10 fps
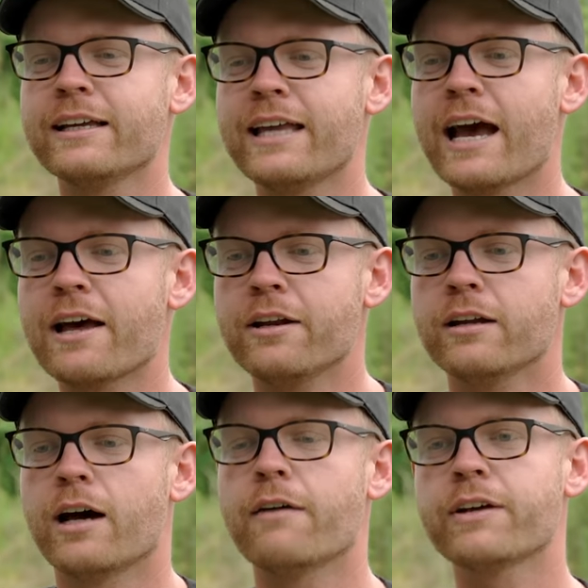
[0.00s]
Yeah, and
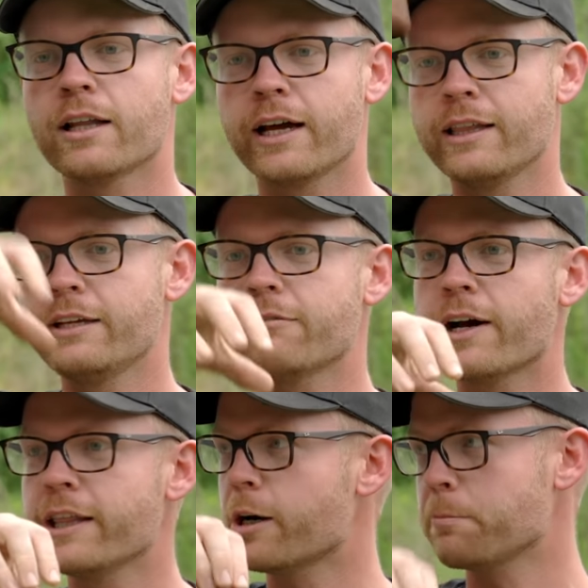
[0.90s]
I've had like Lee
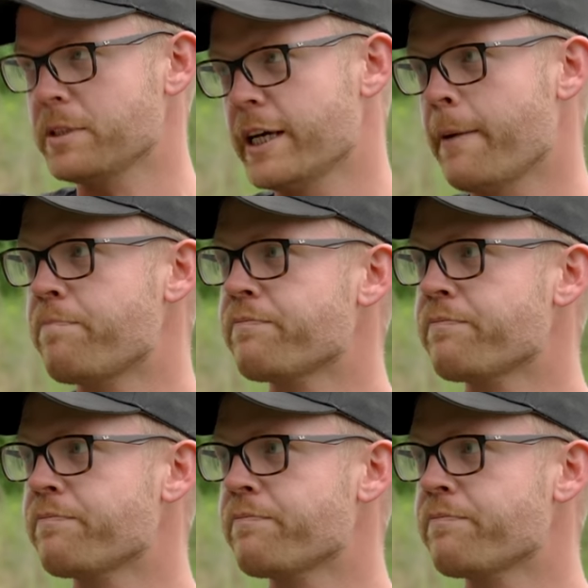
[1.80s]
Riley opposite.